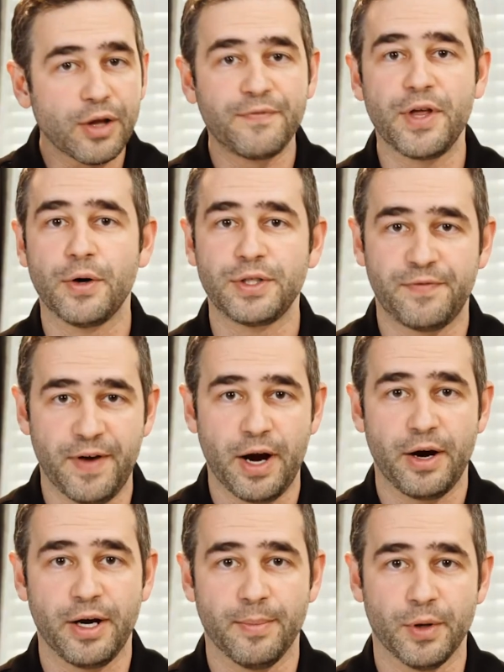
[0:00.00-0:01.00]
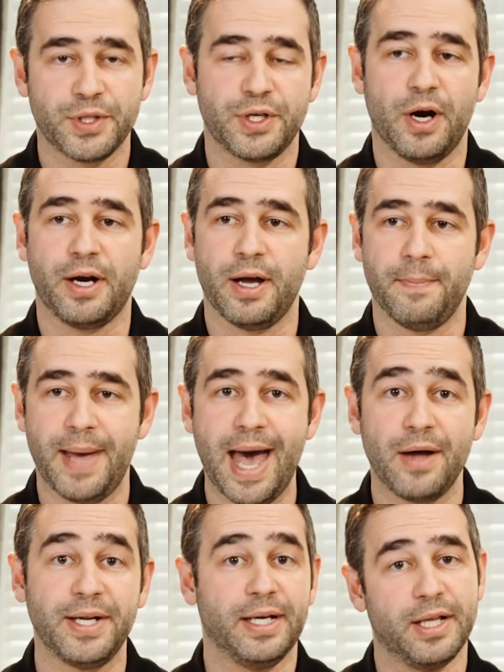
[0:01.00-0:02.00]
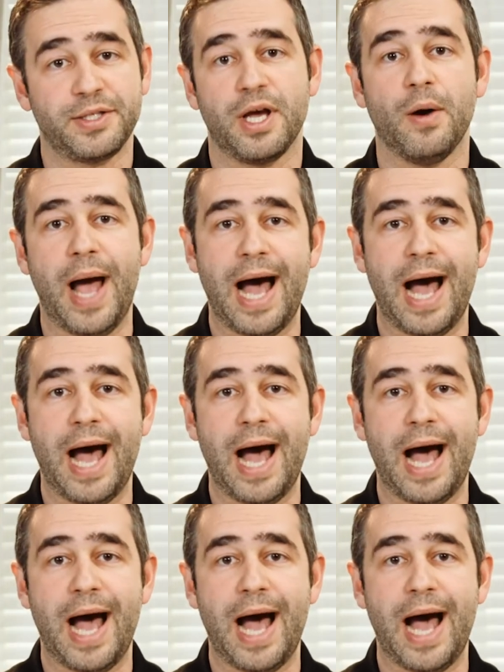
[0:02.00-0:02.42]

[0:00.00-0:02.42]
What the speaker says: of those variables start compounding. Let's go